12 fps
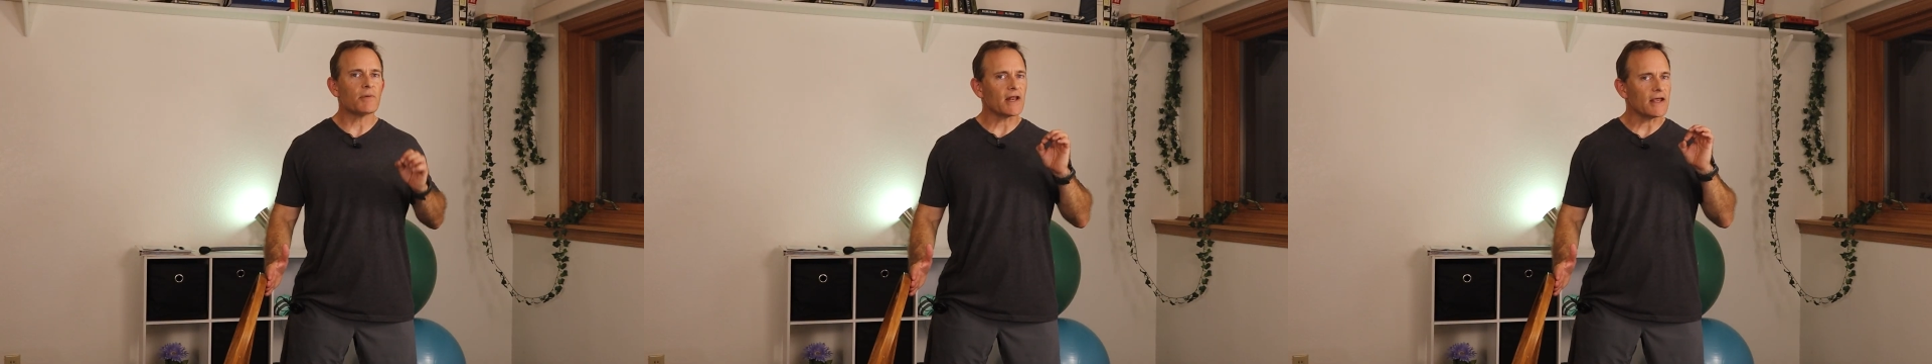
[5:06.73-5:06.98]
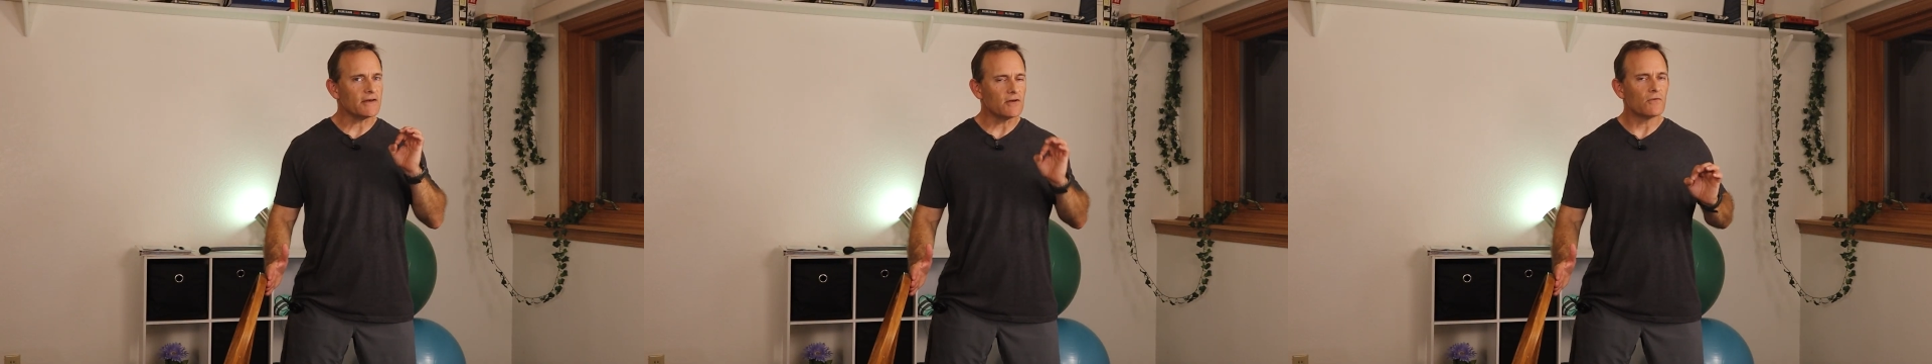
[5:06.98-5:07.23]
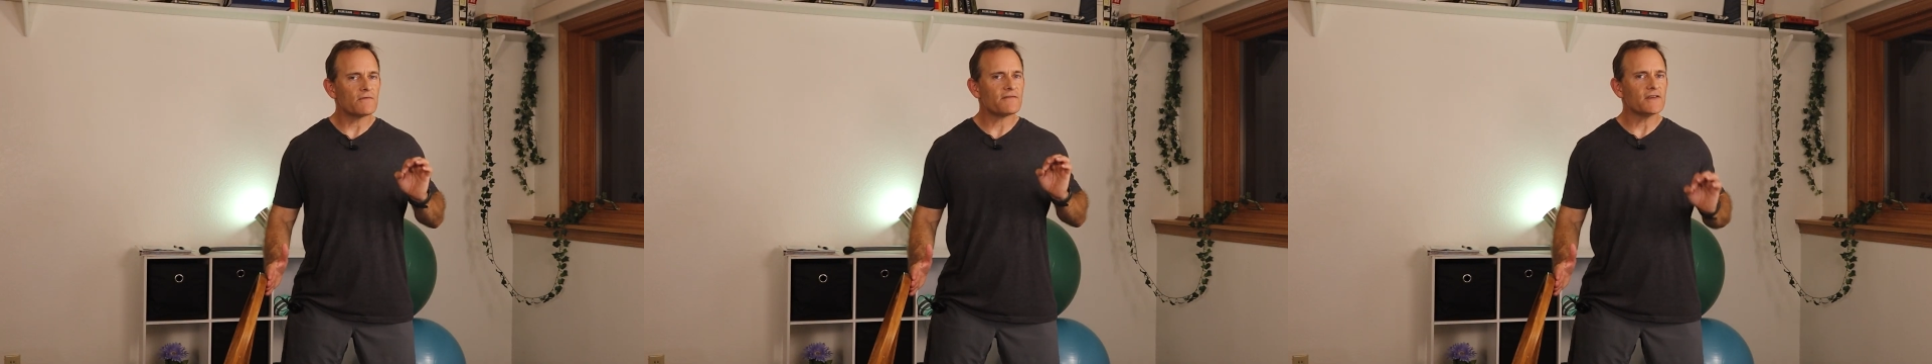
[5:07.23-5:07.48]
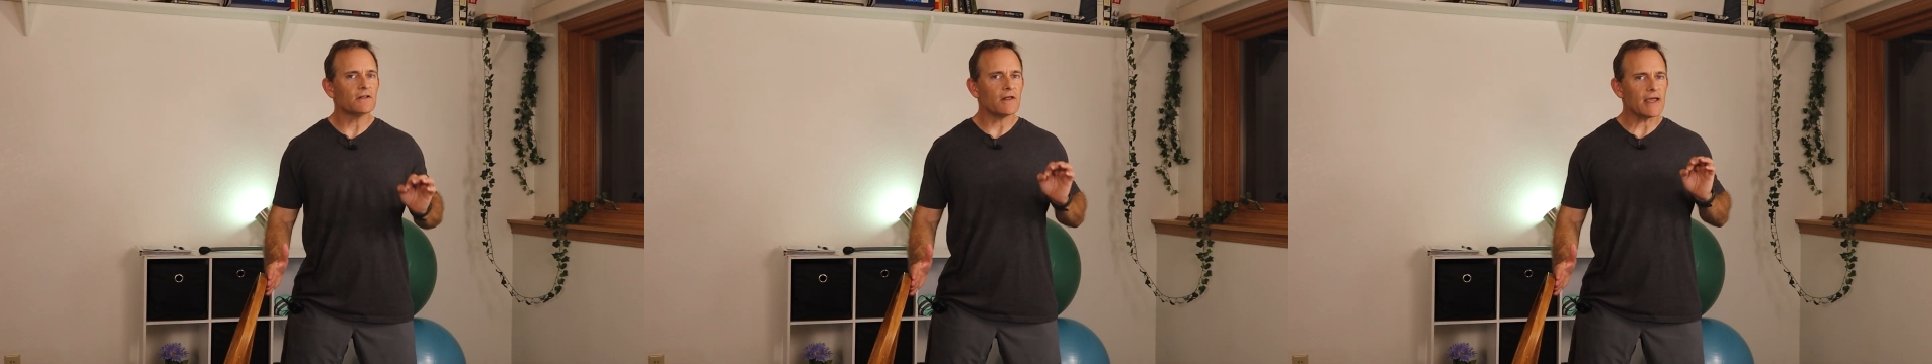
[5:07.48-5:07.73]
but I don't
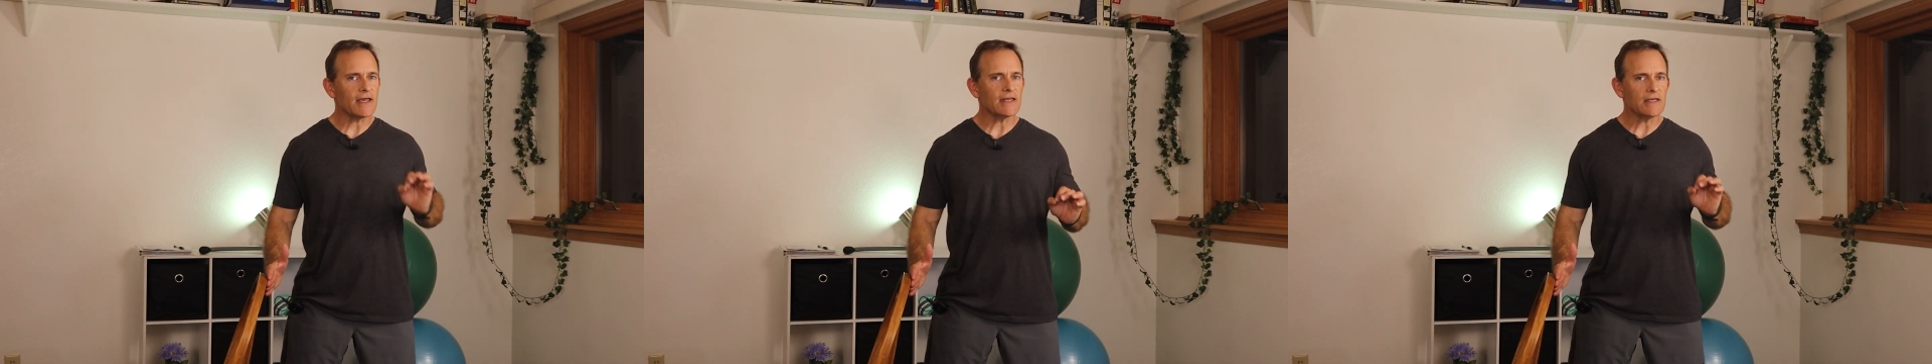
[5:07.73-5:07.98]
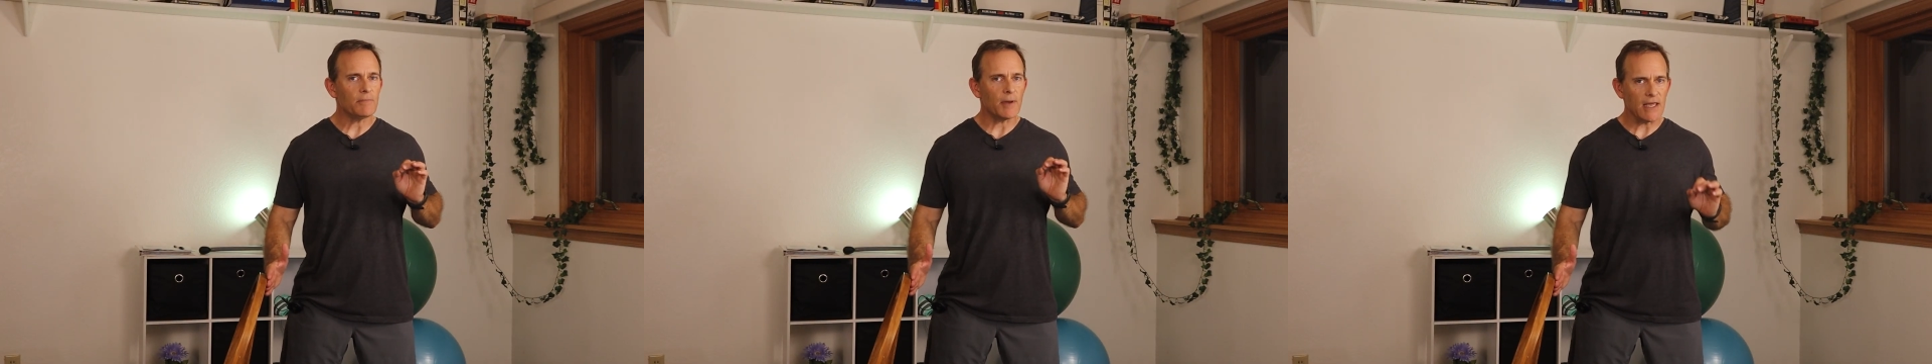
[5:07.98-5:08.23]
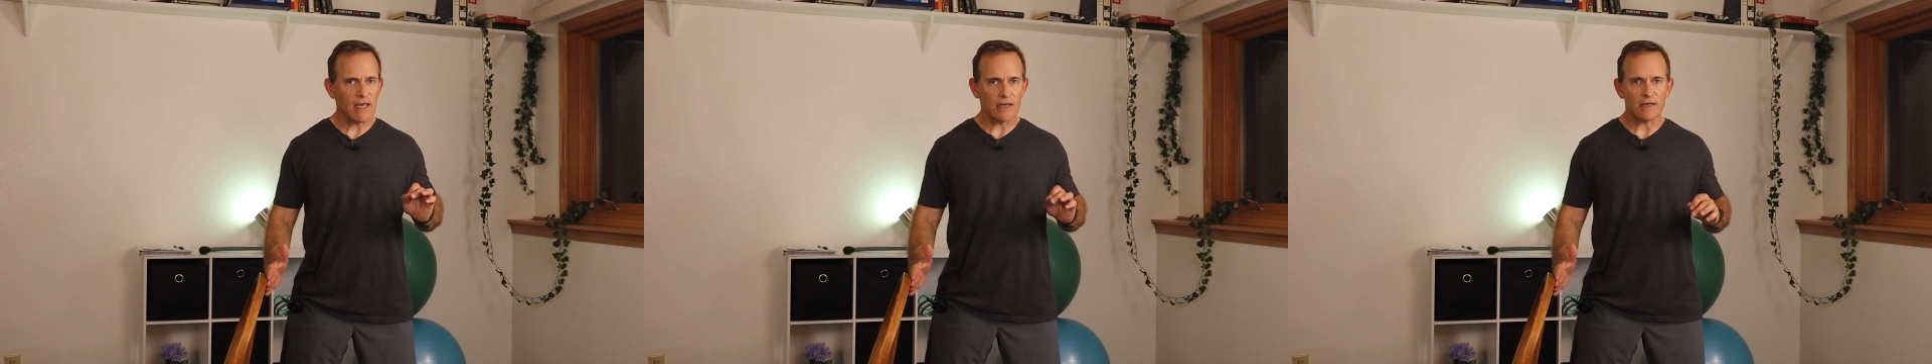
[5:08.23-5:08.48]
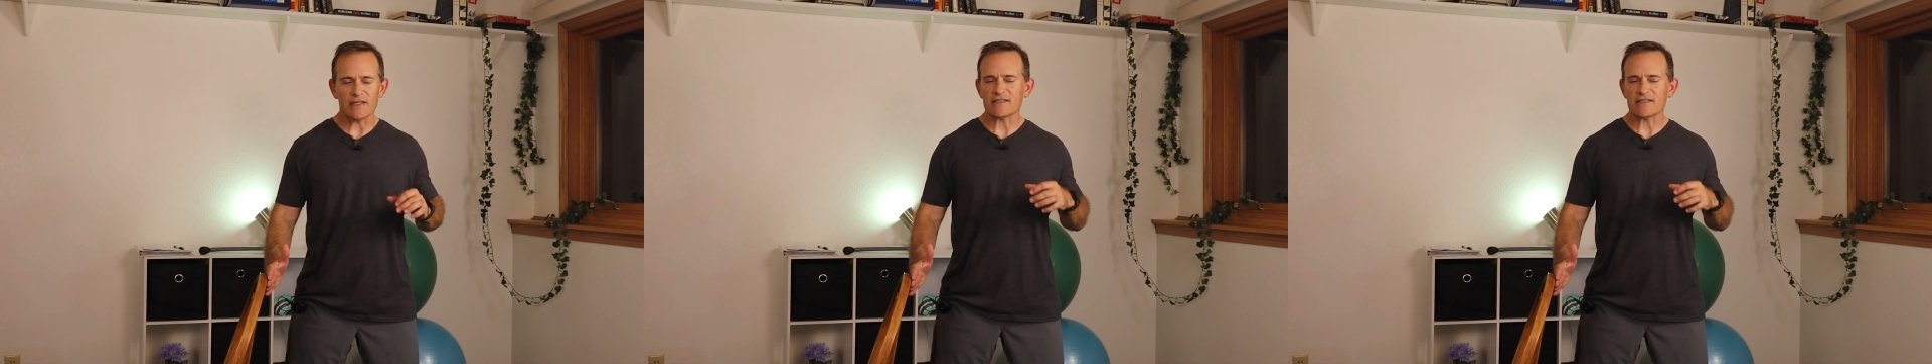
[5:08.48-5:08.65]
feel any pain.